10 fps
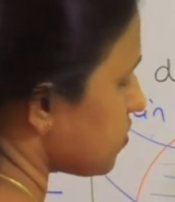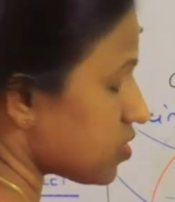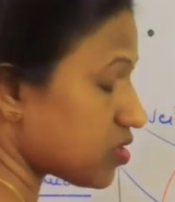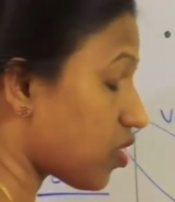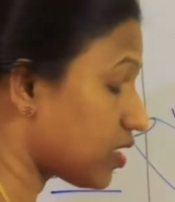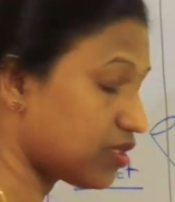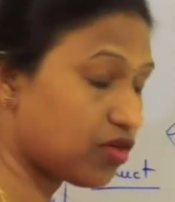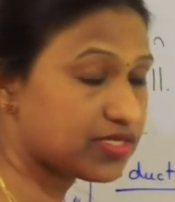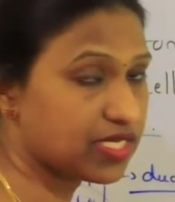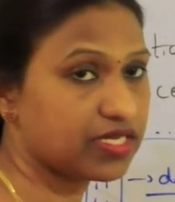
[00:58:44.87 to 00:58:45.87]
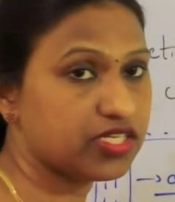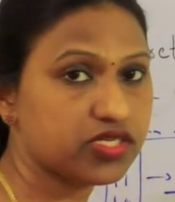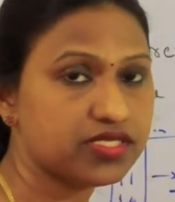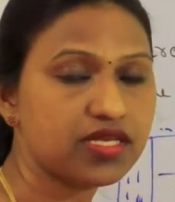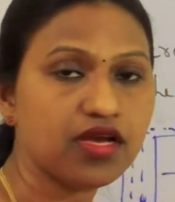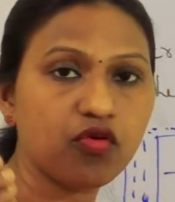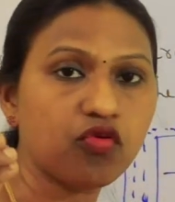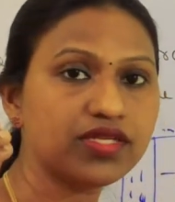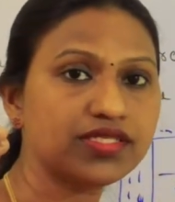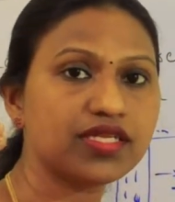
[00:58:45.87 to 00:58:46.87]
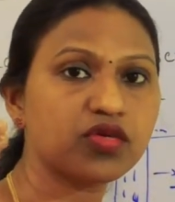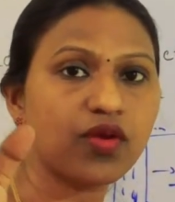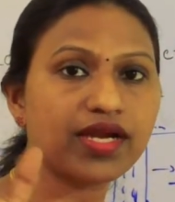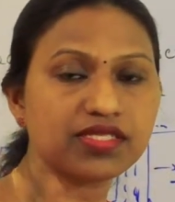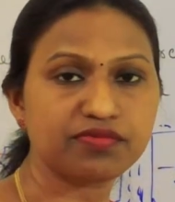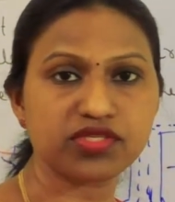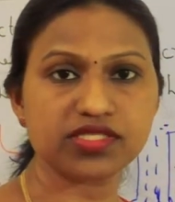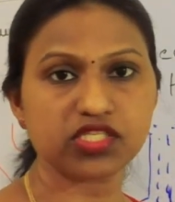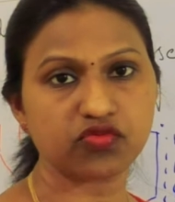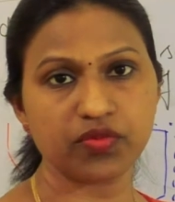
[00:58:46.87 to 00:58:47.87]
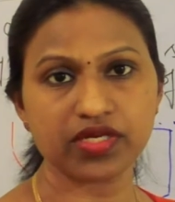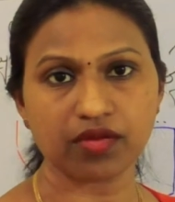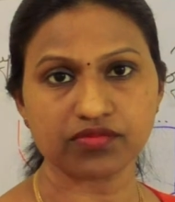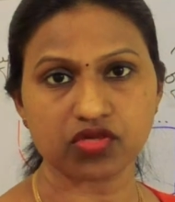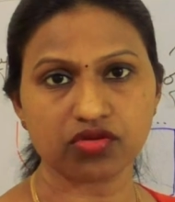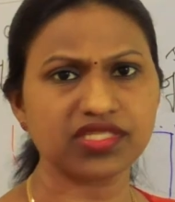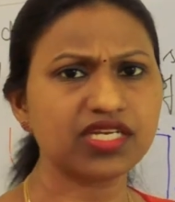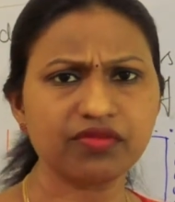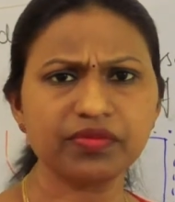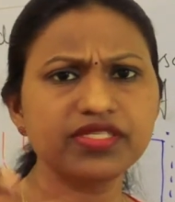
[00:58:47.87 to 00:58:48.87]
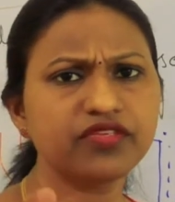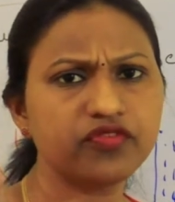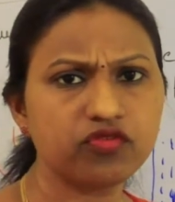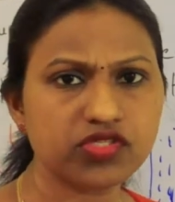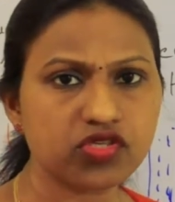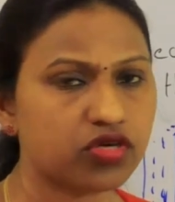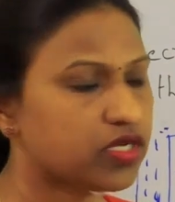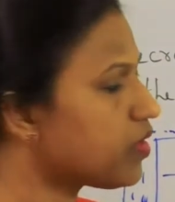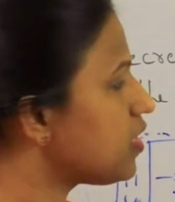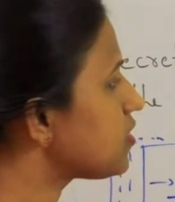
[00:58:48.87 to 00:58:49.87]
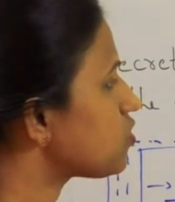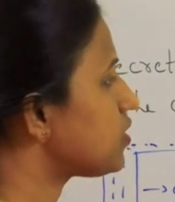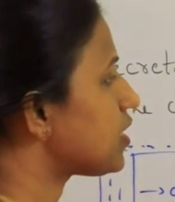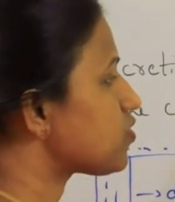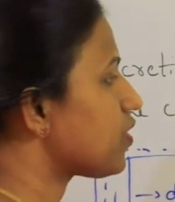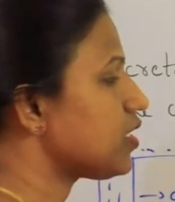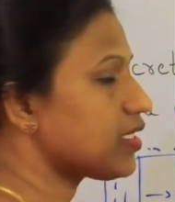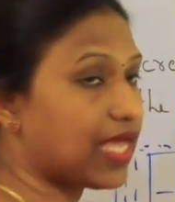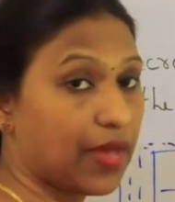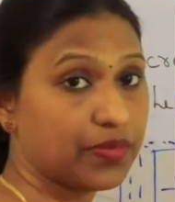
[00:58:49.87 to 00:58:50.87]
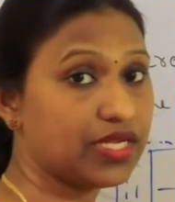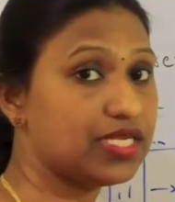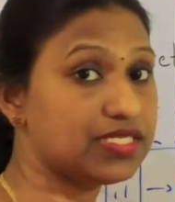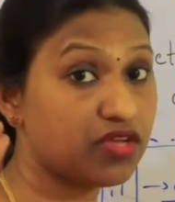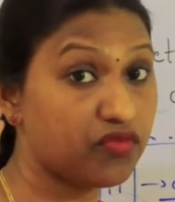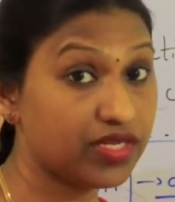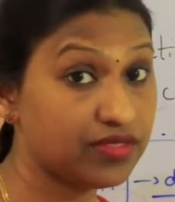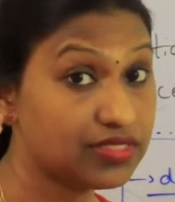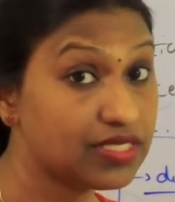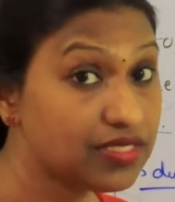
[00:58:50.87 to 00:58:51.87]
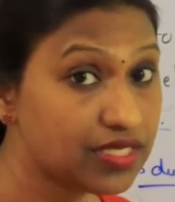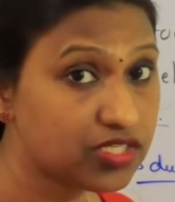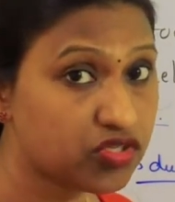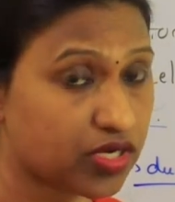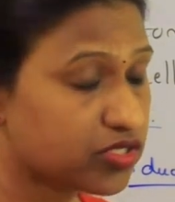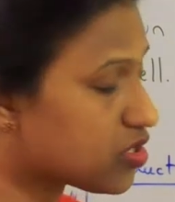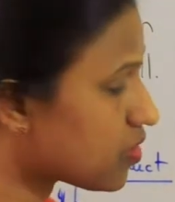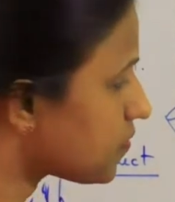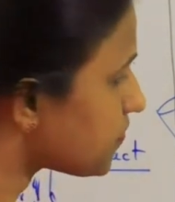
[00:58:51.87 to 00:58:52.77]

Sorry, not secretions. Only the required substances will be comes out. That will be diffused out. So, that's why capillaries are very thin in structure.